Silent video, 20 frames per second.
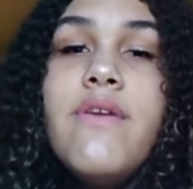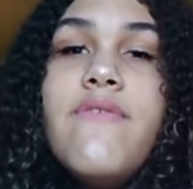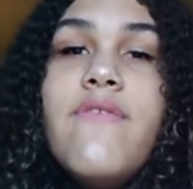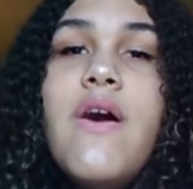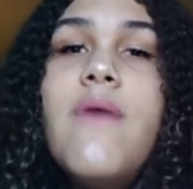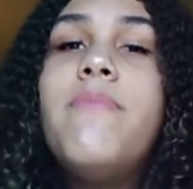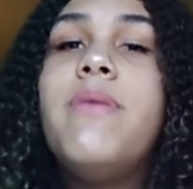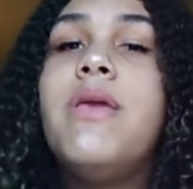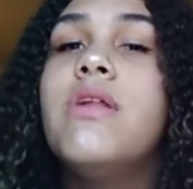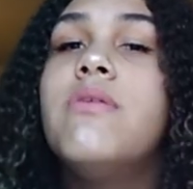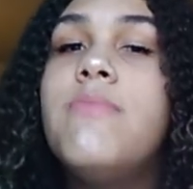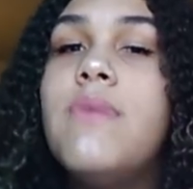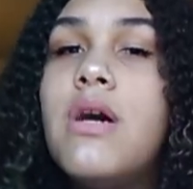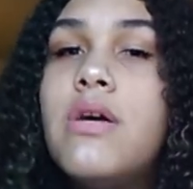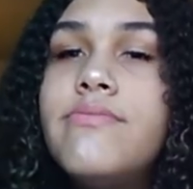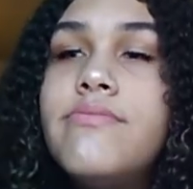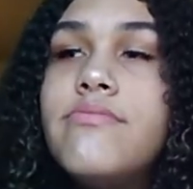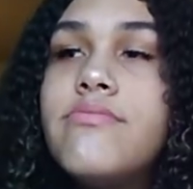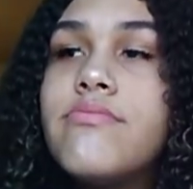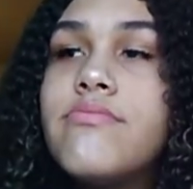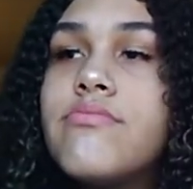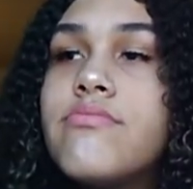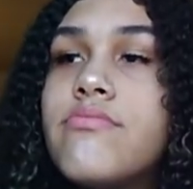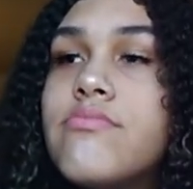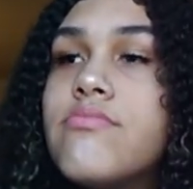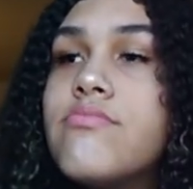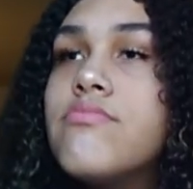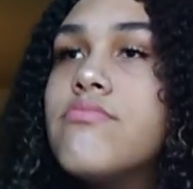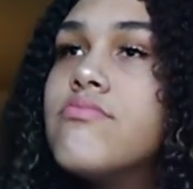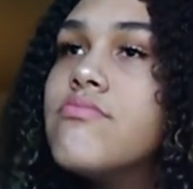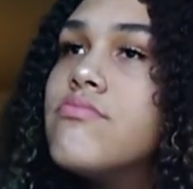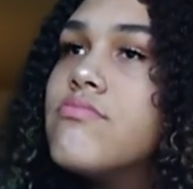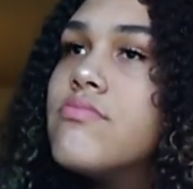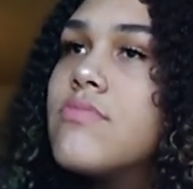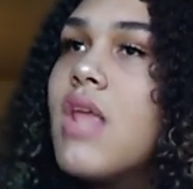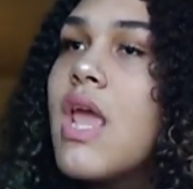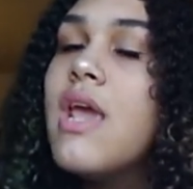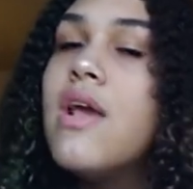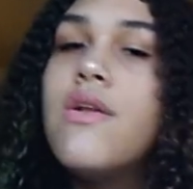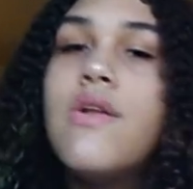if I beat him up,
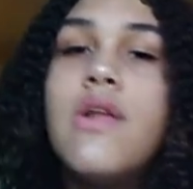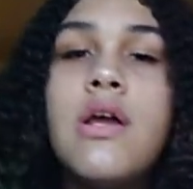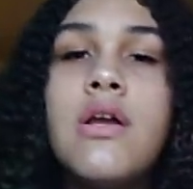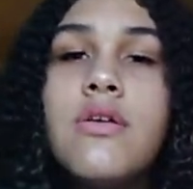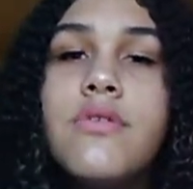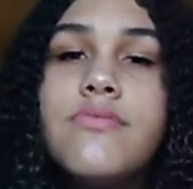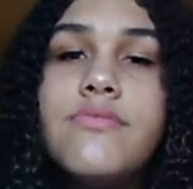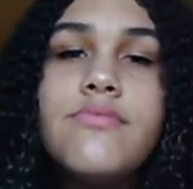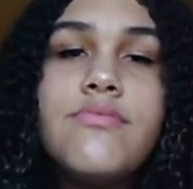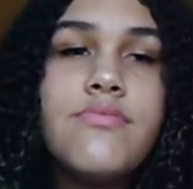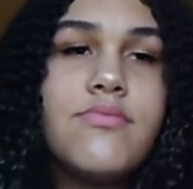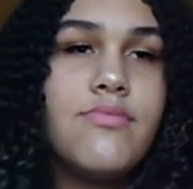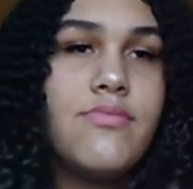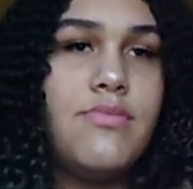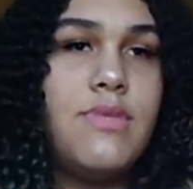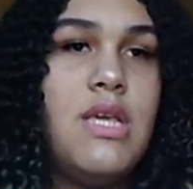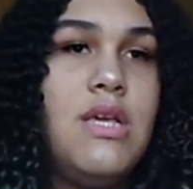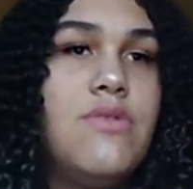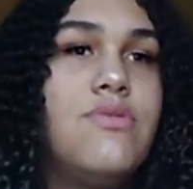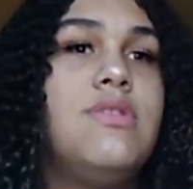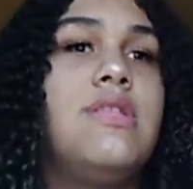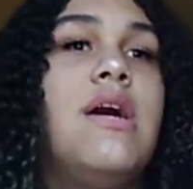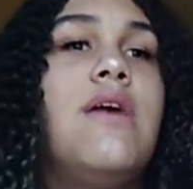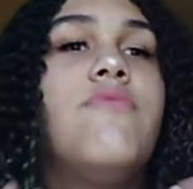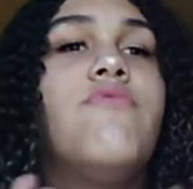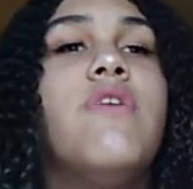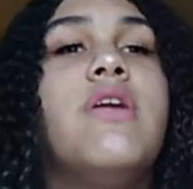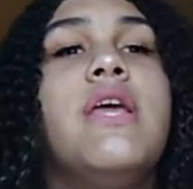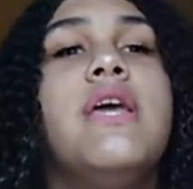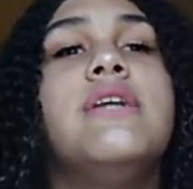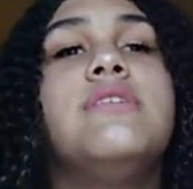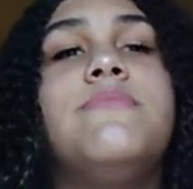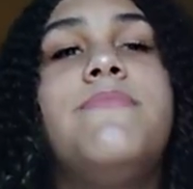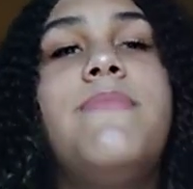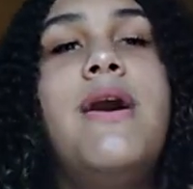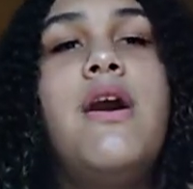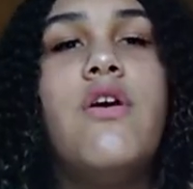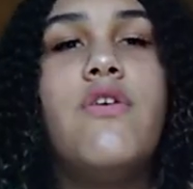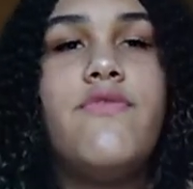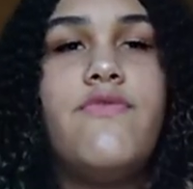he'll learn. He'll stop running his
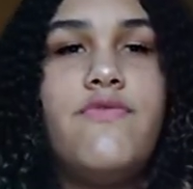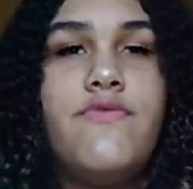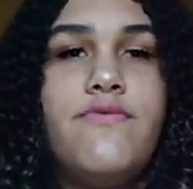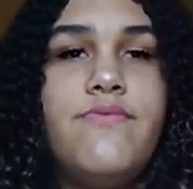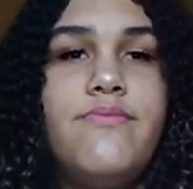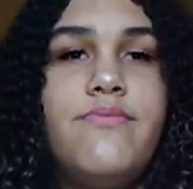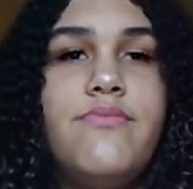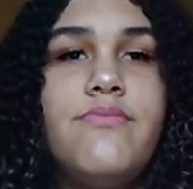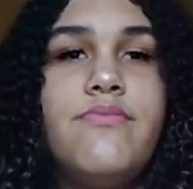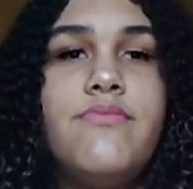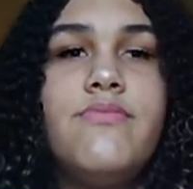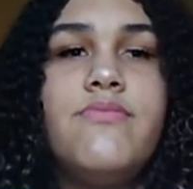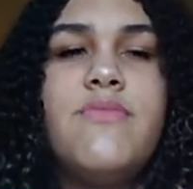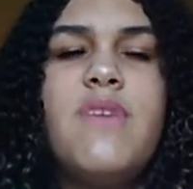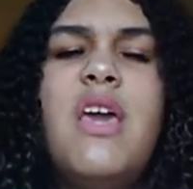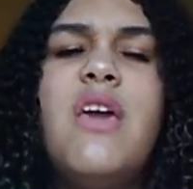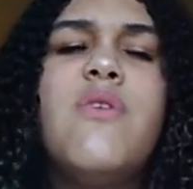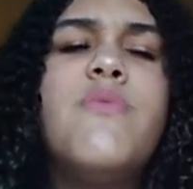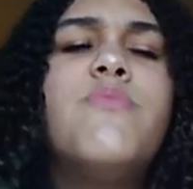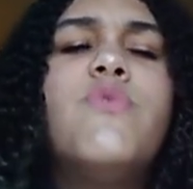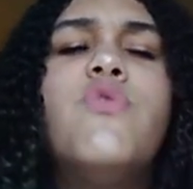mouth. He'll